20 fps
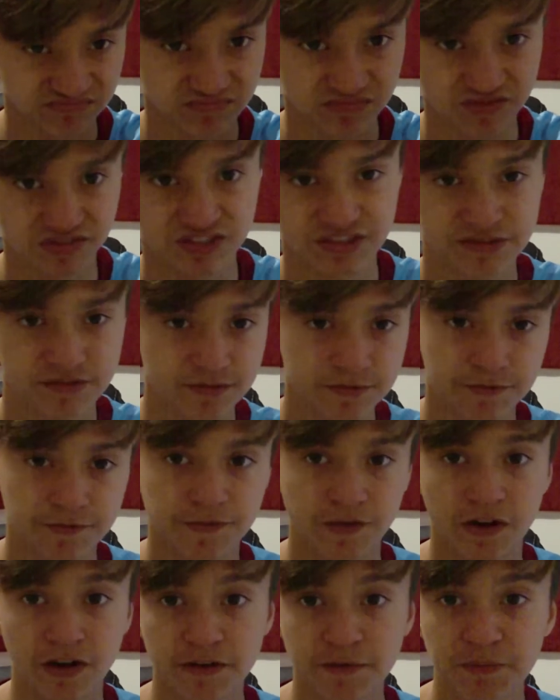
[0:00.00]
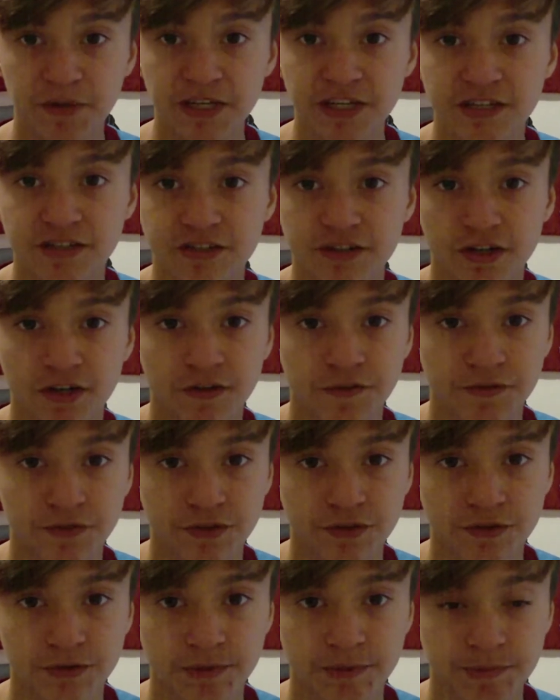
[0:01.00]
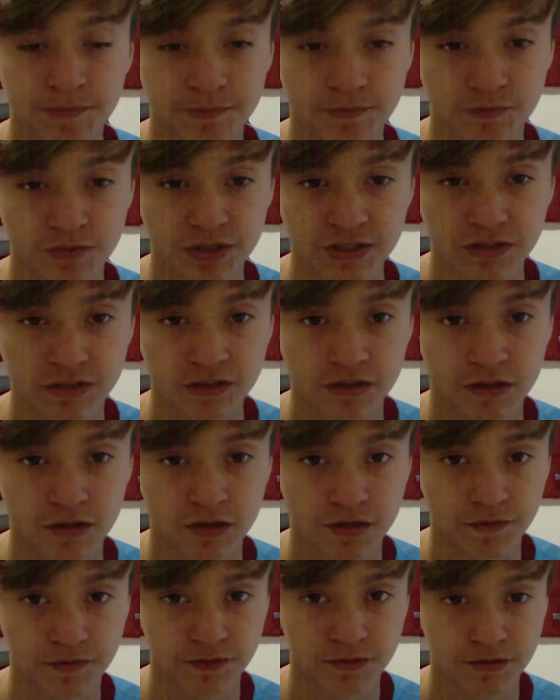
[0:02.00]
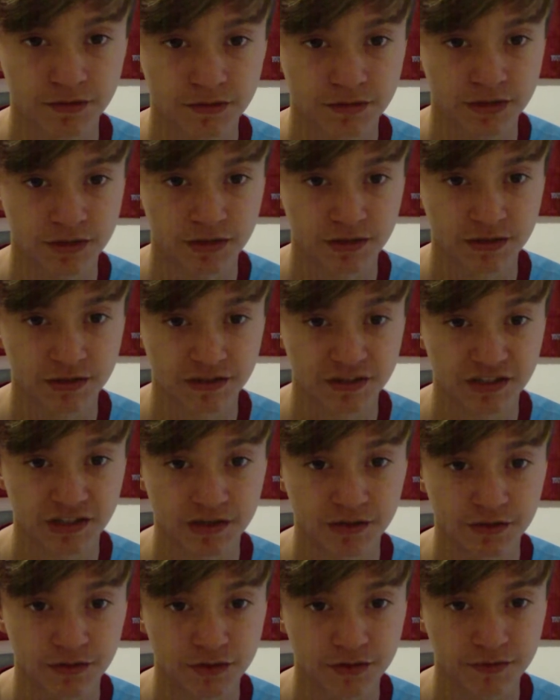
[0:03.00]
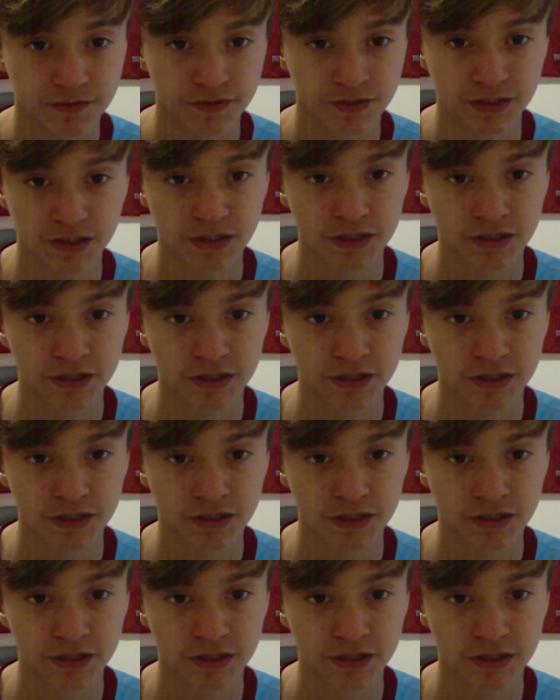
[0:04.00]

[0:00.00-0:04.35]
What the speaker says: 5 minutes after the restart, in the second half.